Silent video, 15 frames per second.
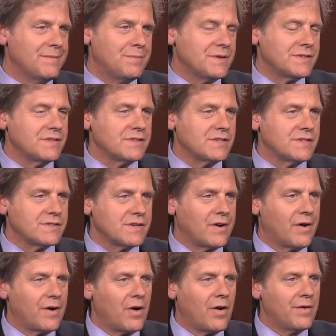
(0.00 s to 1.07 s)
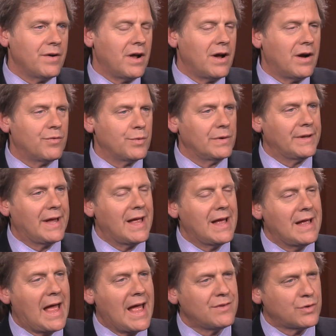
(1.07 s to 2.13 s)
businesses are really,
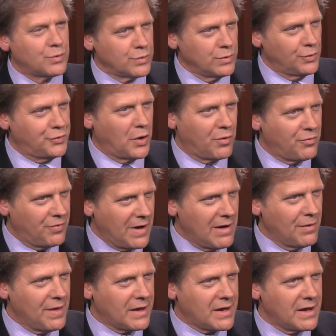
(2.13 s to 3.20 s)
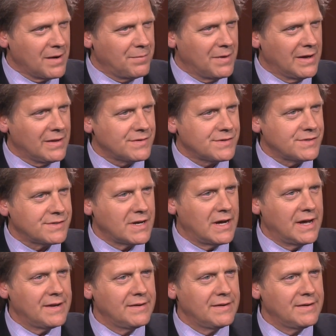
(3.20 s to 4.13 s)
as a rule, don't follow that kind of policy, Scott.